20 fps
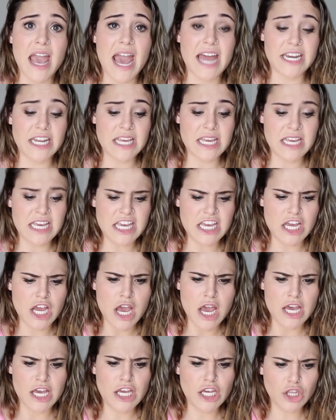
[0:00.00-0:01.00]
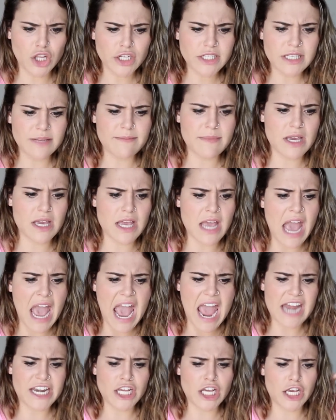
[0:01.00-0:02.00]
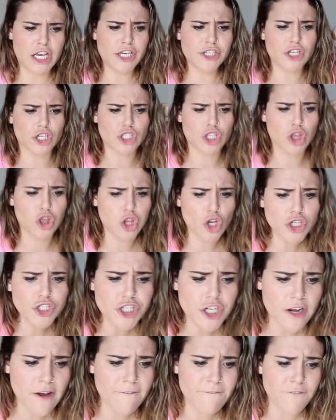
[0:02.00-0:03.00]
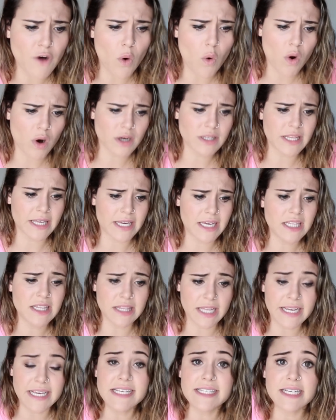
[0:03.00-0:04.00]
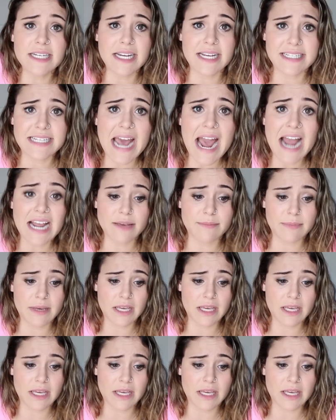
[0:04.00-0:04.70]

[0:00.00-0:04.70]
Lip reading: And he looks at me and he starts lurching forward like he's gonna attack